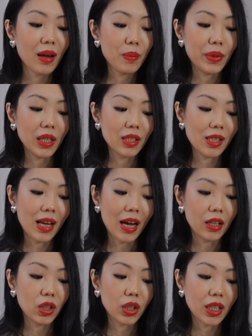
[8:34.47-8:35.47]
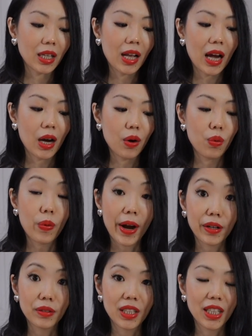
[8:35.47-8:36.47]
But yeah, look at how
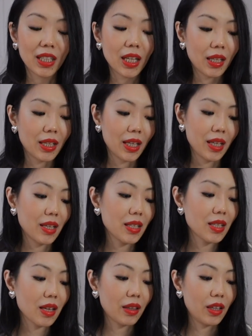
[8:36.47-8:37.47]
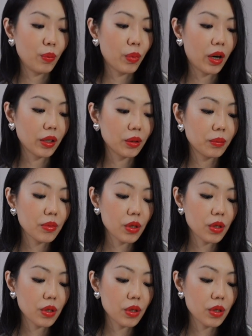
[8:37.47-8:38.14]
rounded it is, the bottom.